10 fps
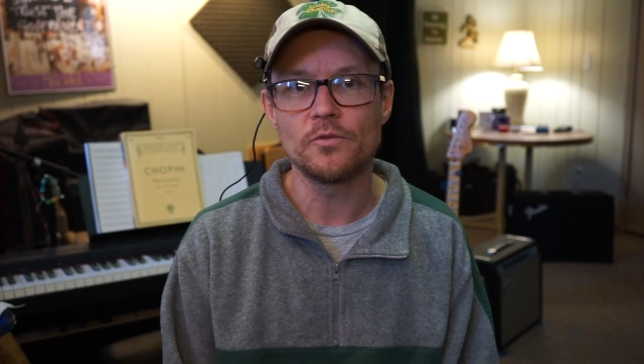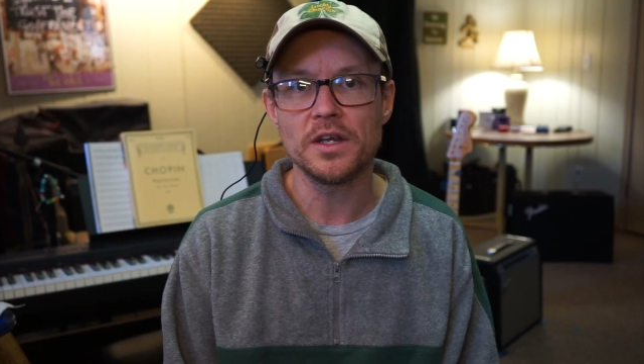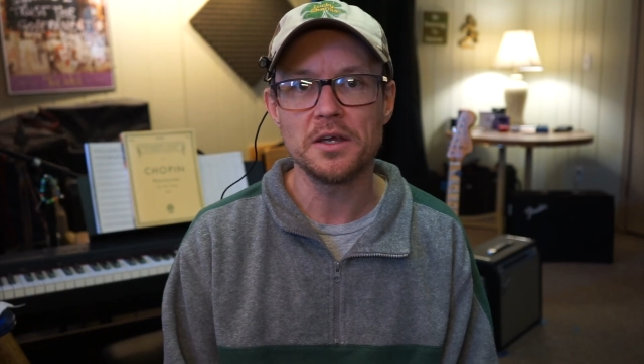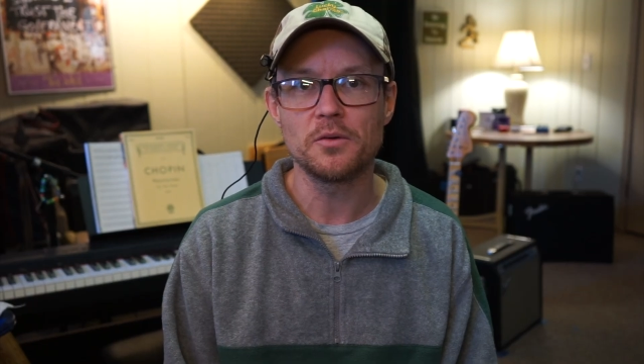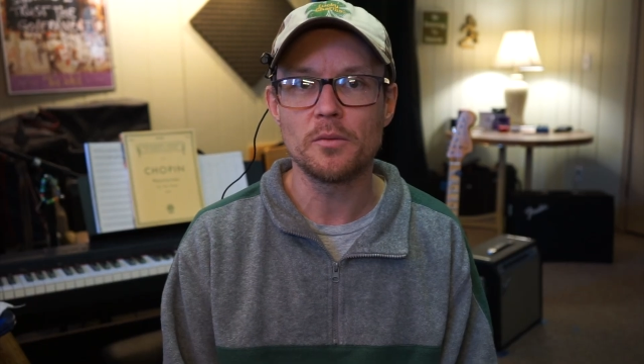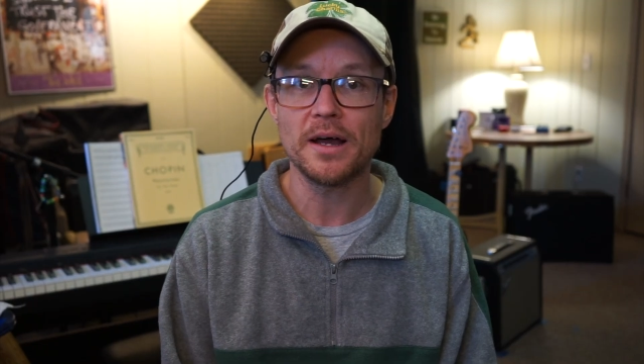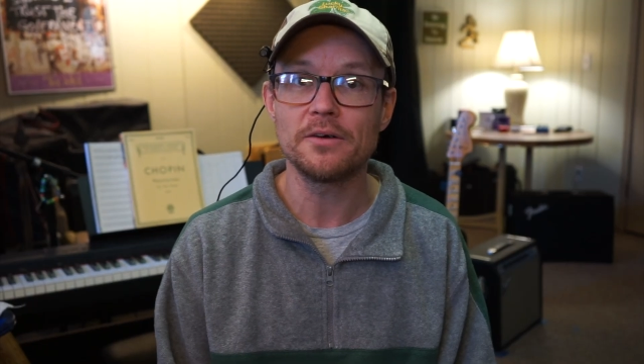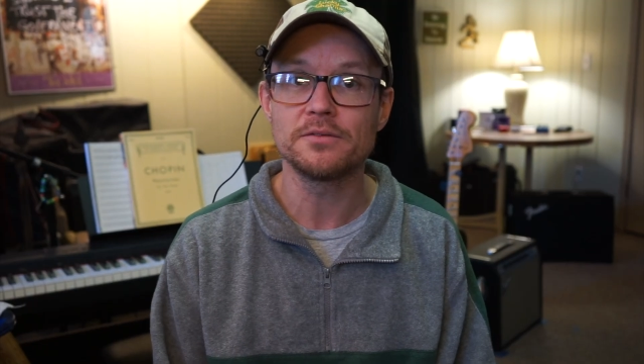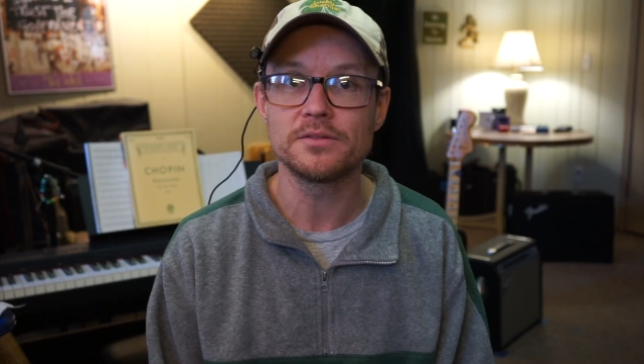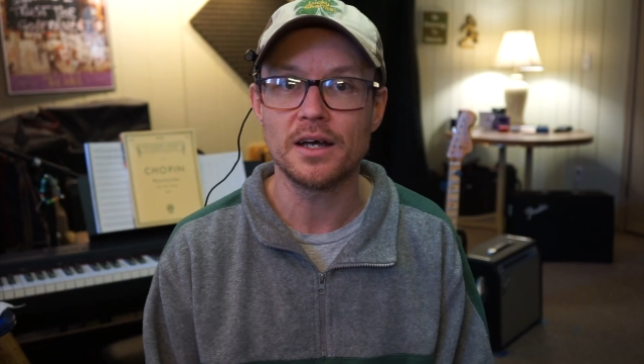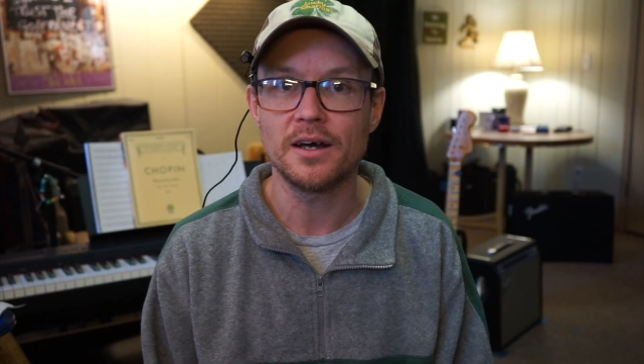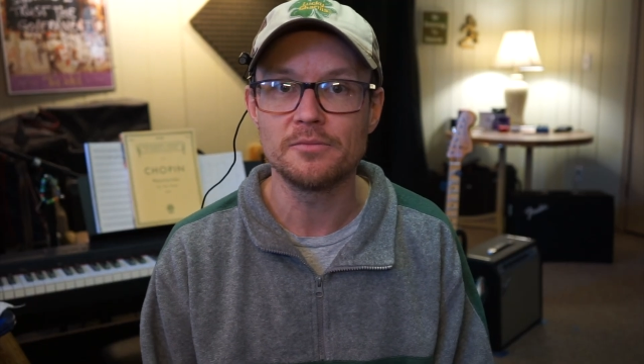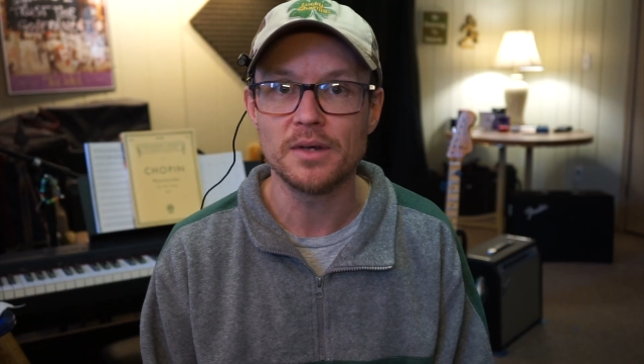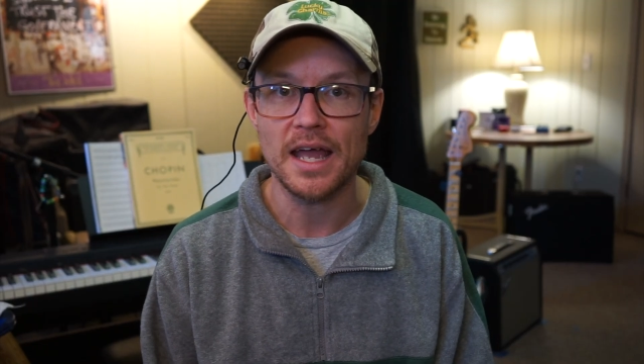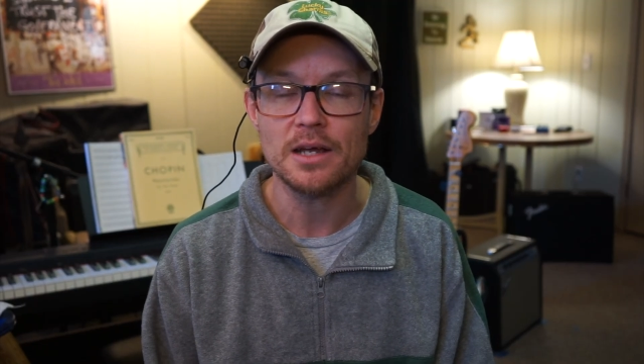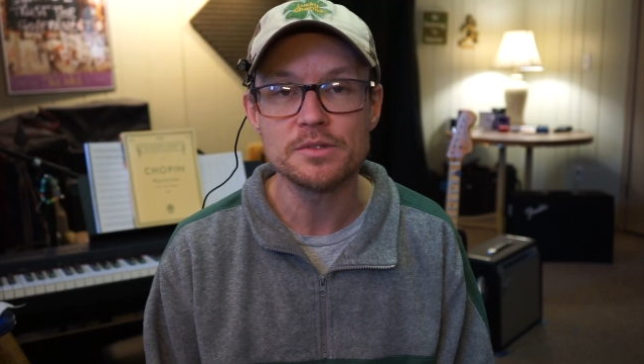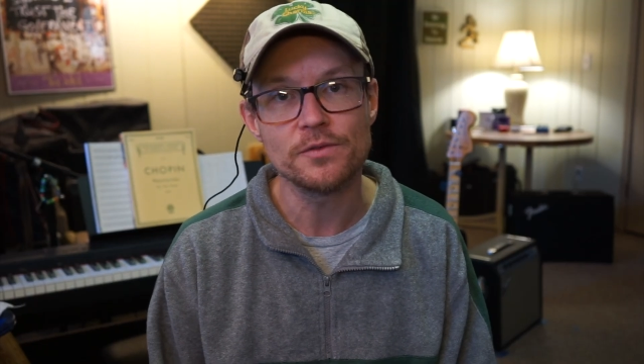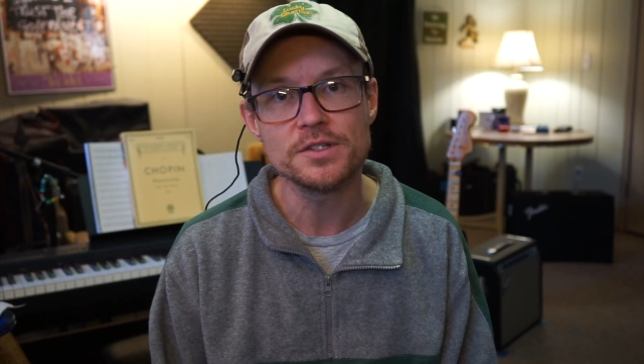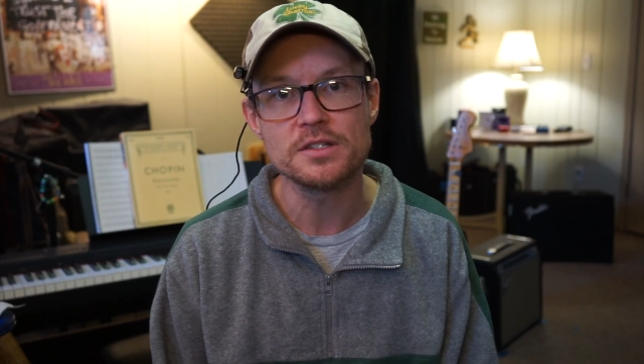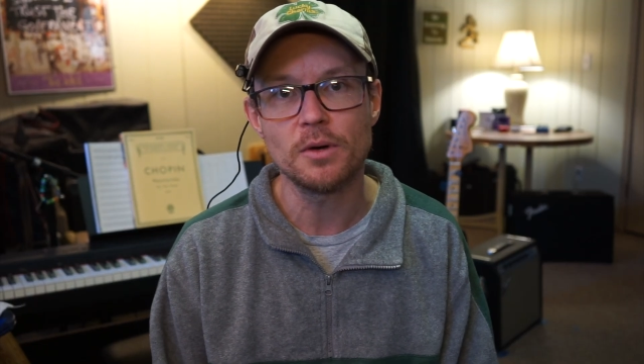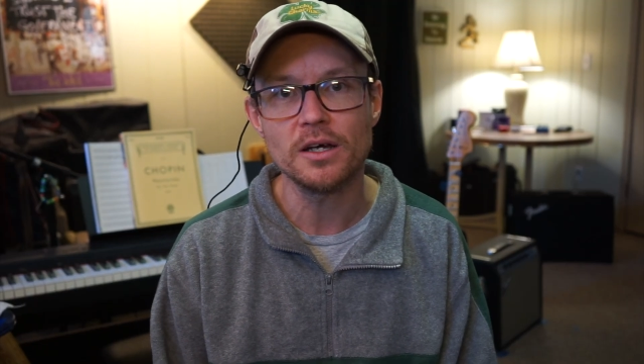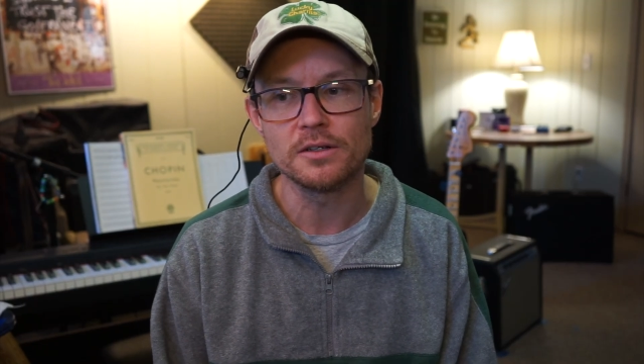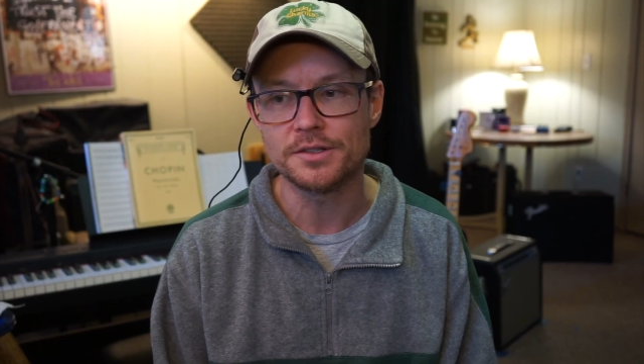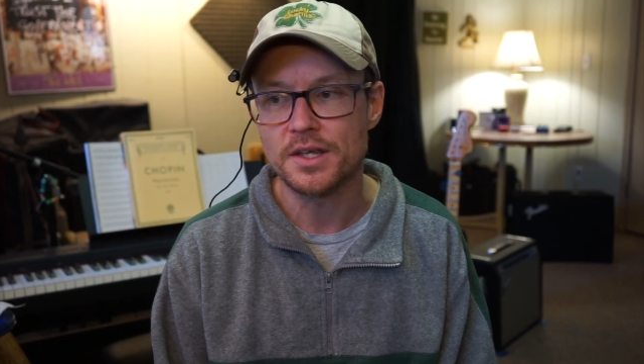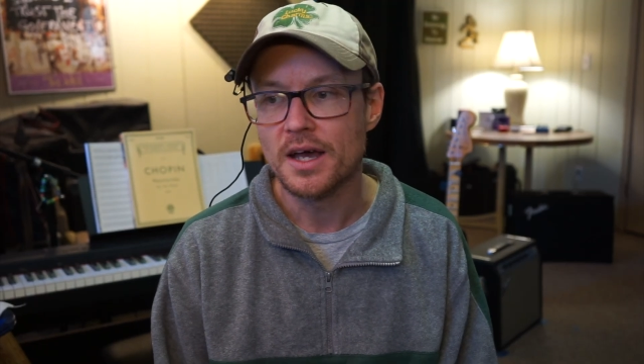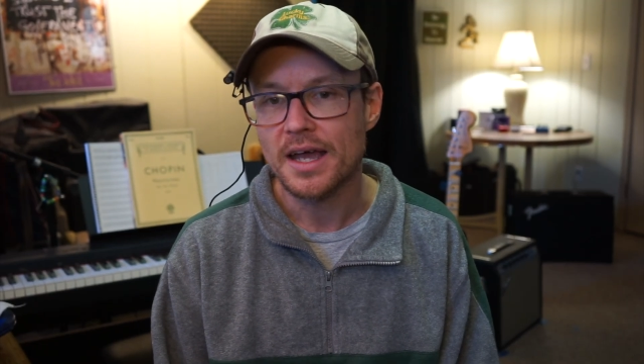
video about amps versus modelers.